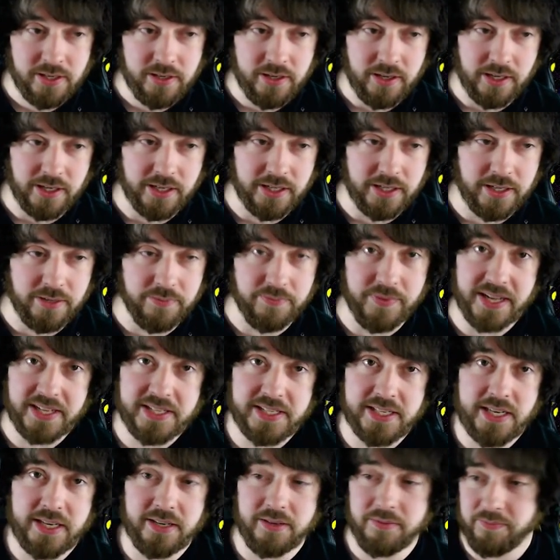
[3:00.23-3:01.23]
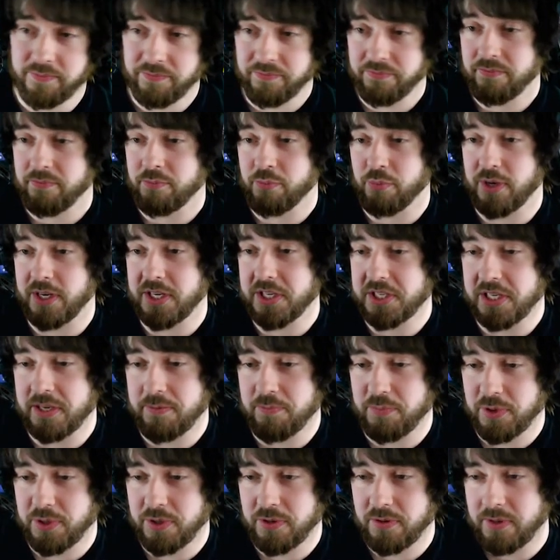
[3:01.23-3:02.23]
Uh, that's it. Pretty
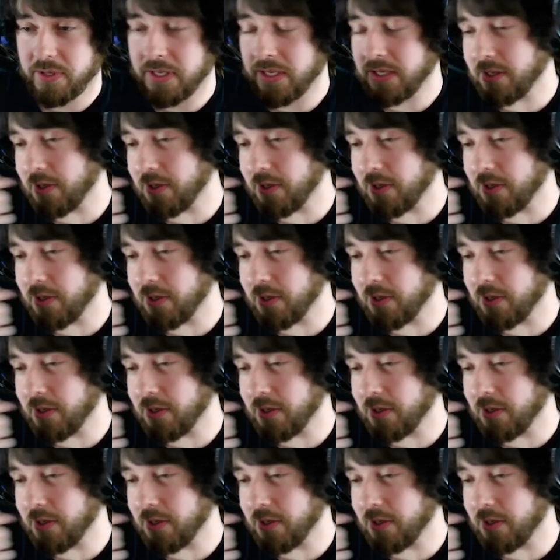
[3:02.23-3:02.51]
simple. You